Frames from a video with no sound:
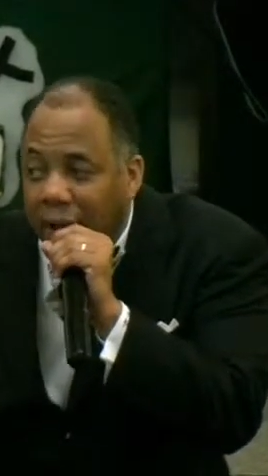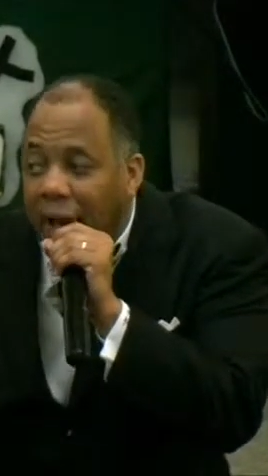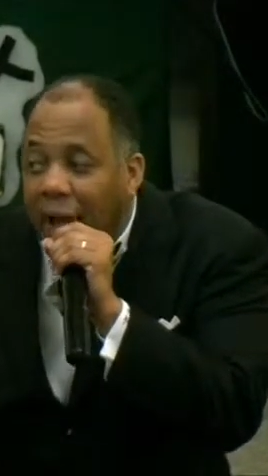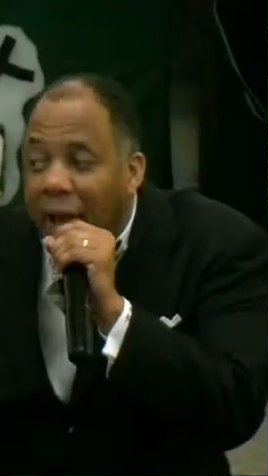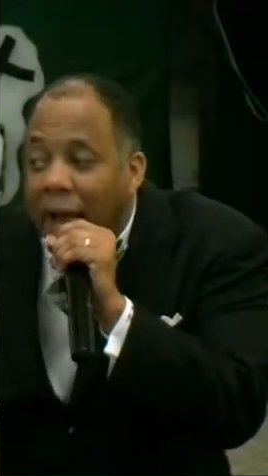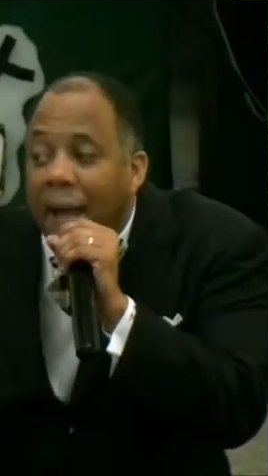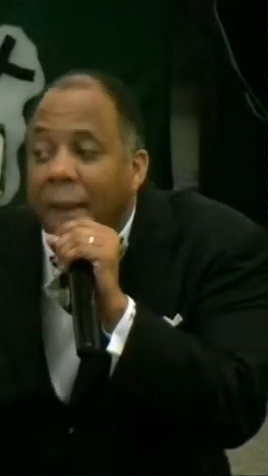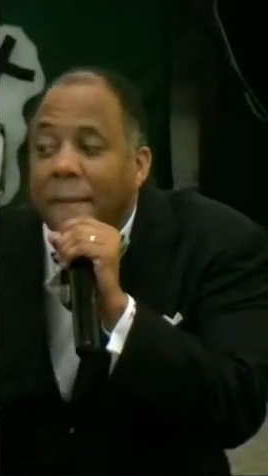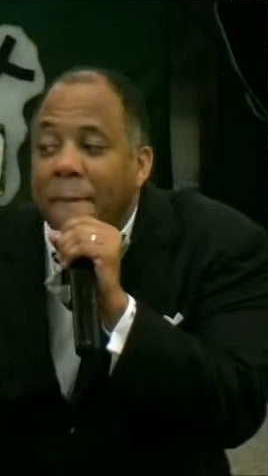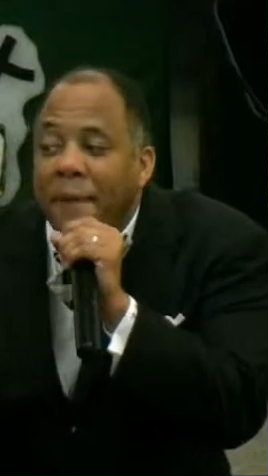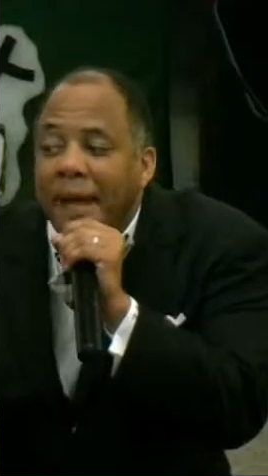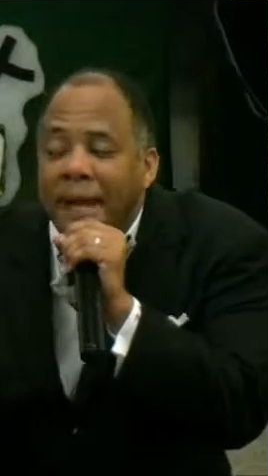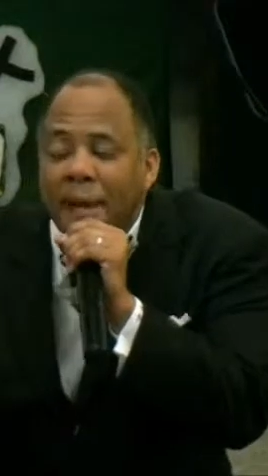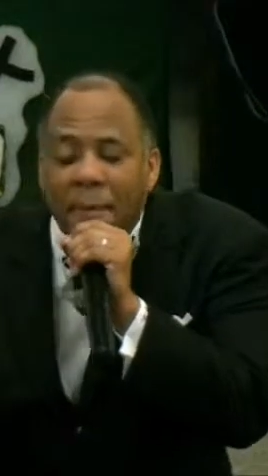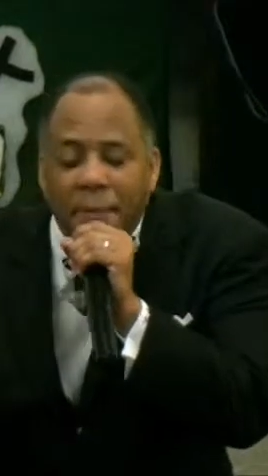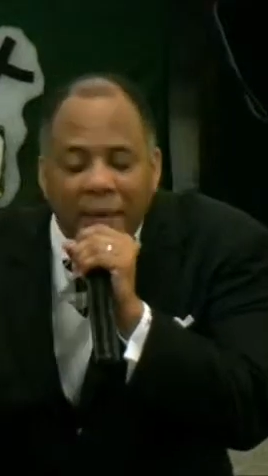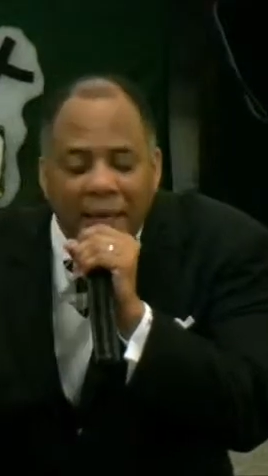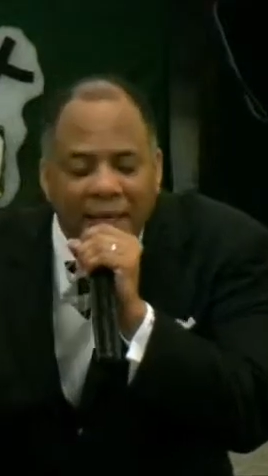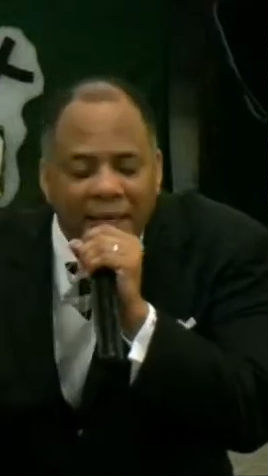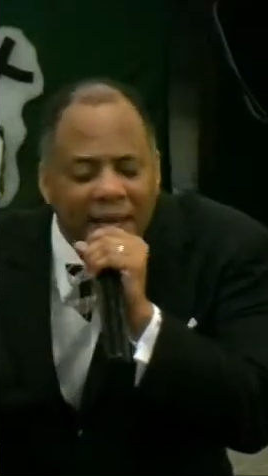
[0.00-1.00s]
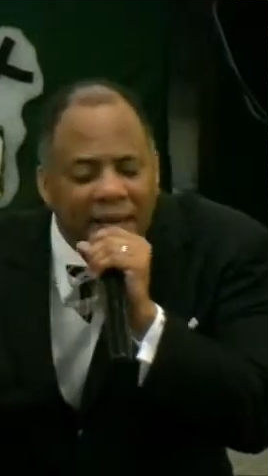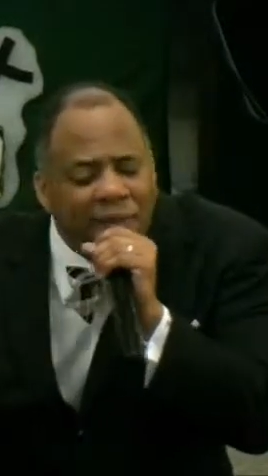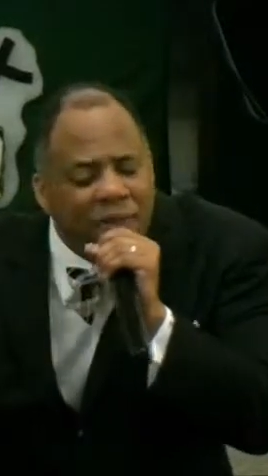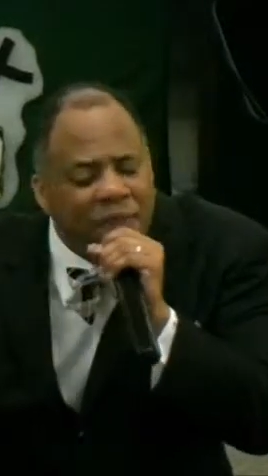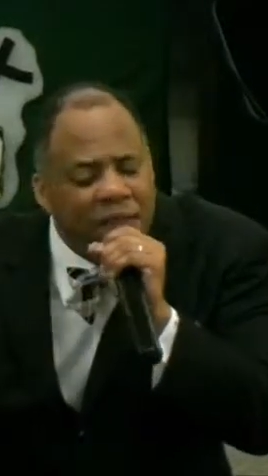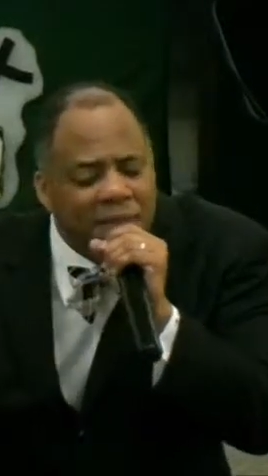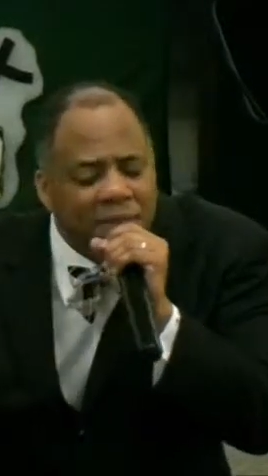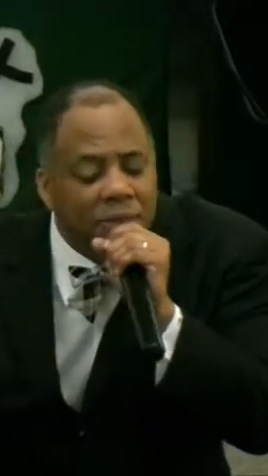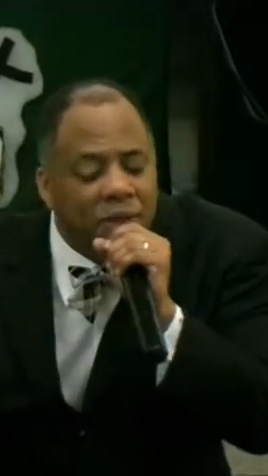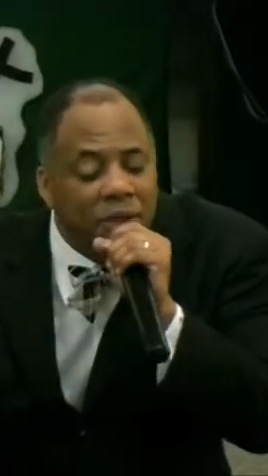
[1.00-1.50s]
It may be, get
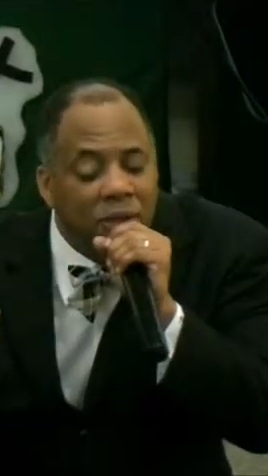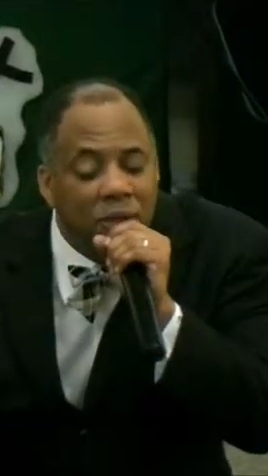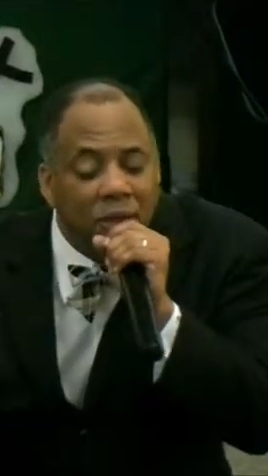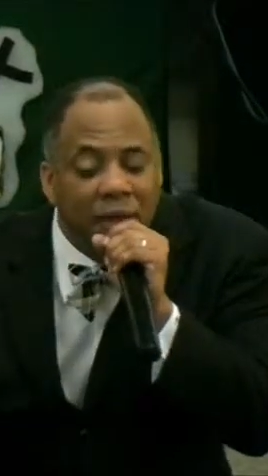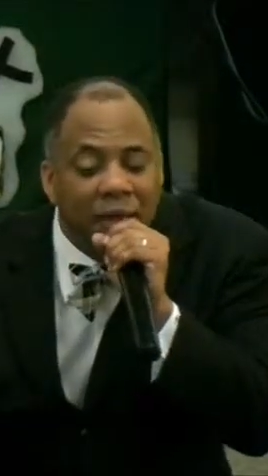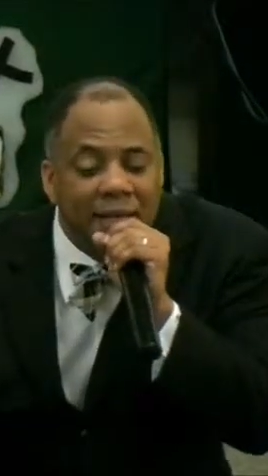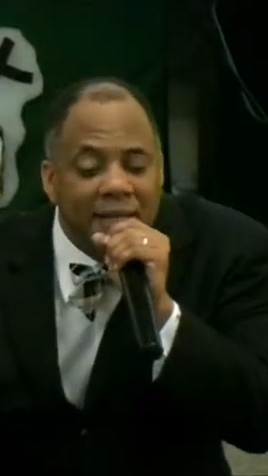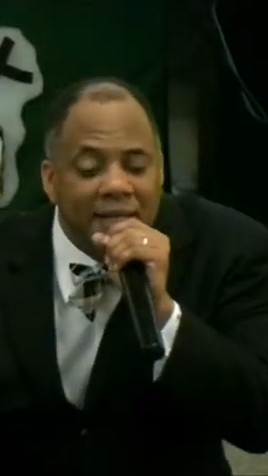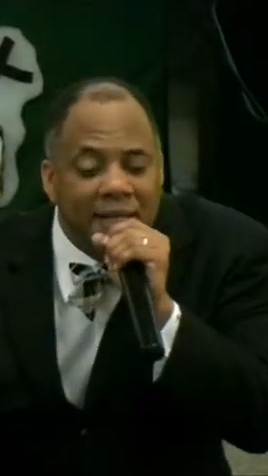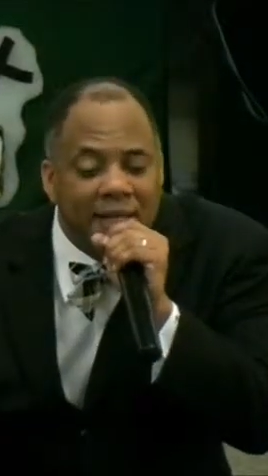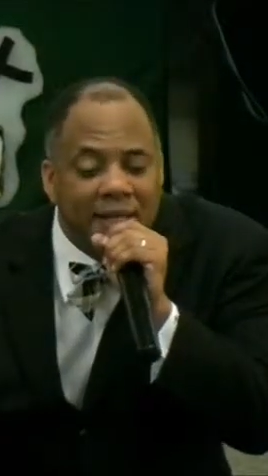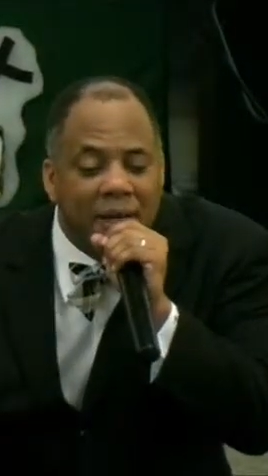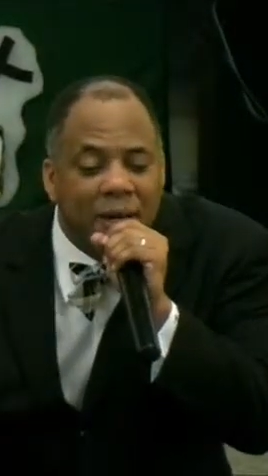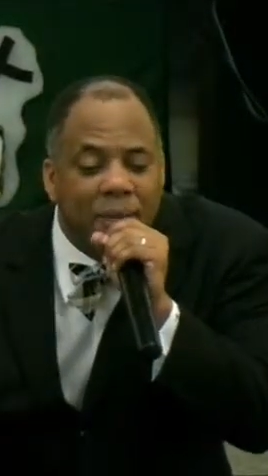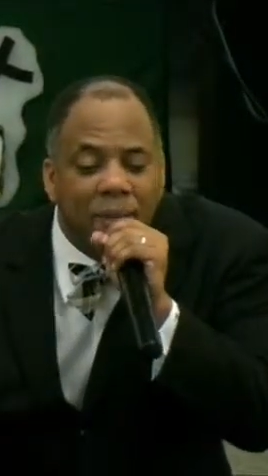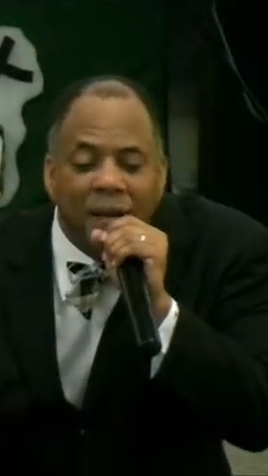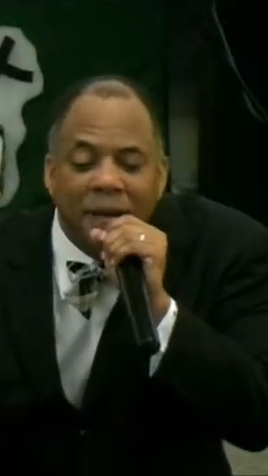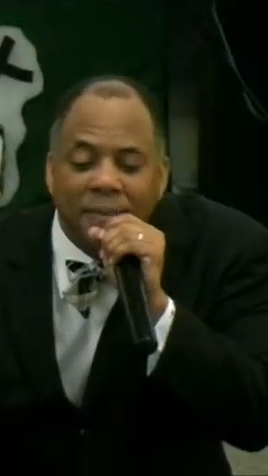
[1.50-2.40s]
this one, your Esau may